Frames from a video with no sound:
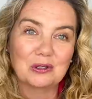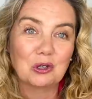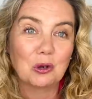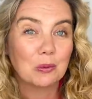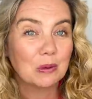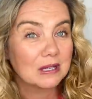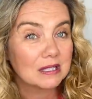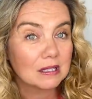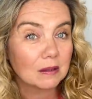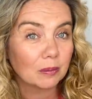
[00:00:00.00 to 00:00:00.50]
don't
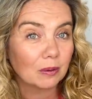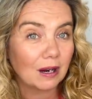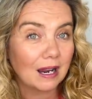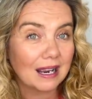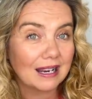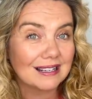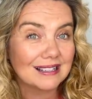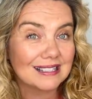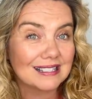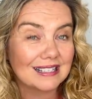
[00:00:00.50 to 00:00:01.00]
be
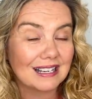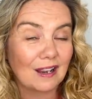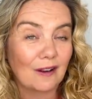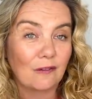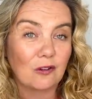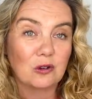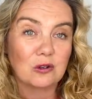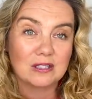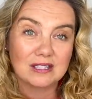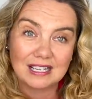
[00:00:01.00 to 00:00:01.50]
surprised if
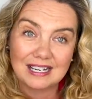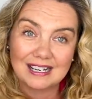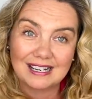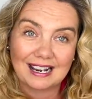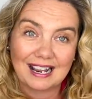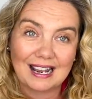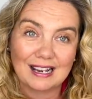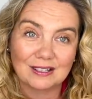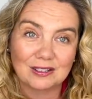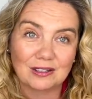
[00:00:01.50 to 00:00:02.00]
you see an
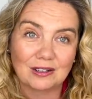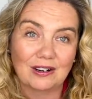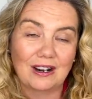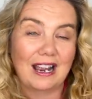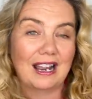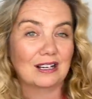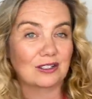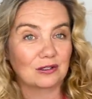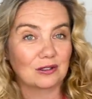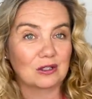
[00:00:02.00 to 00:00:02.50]
actor or
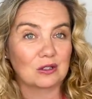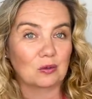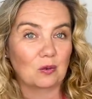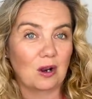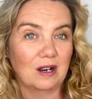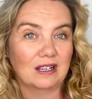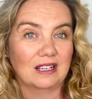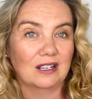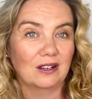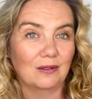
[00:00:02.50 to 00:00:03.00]
actress
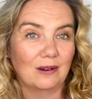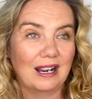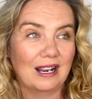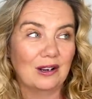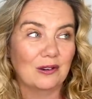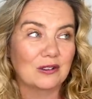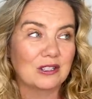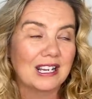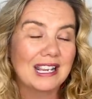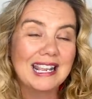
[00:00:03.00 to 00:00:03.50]
walking
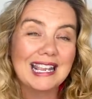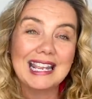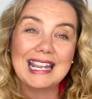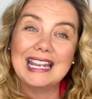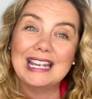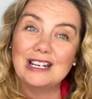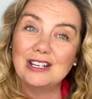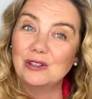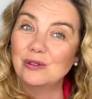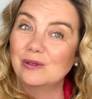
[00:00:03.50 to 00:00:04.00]
around.
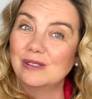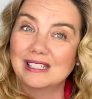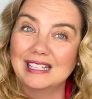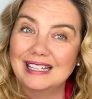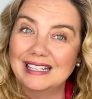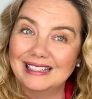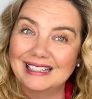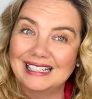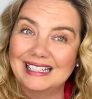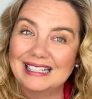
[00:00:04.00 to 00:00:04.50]
In New
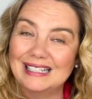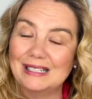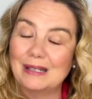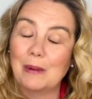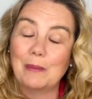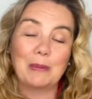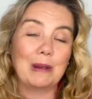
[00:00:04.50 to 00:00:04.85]
Zealand,